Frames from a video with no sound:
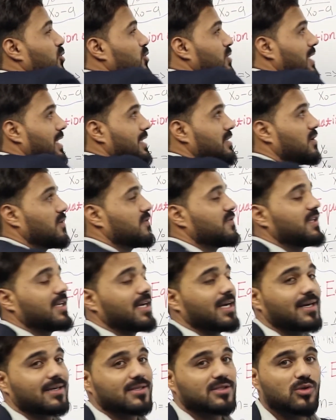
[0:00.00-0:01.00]
product of
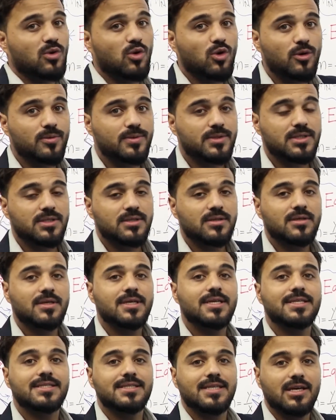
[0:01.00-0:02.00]
their slopes
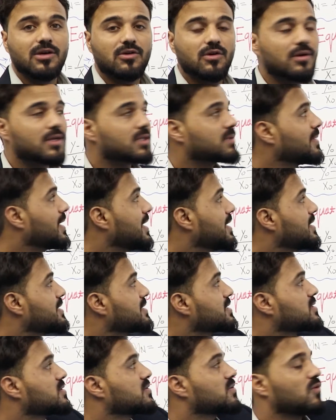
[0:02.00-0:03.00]
is equal with
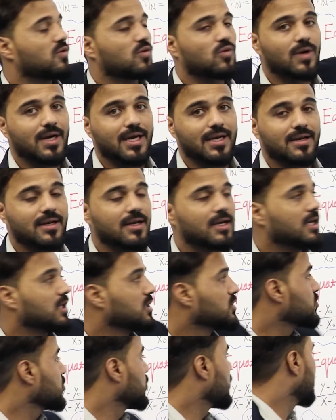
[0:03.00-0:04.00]
minus 1.
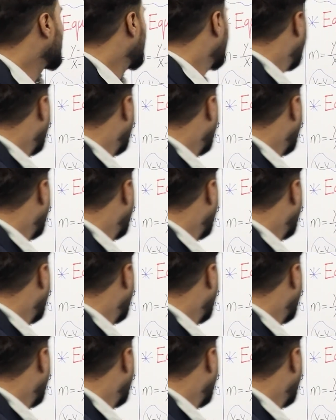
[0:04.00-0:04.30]
So in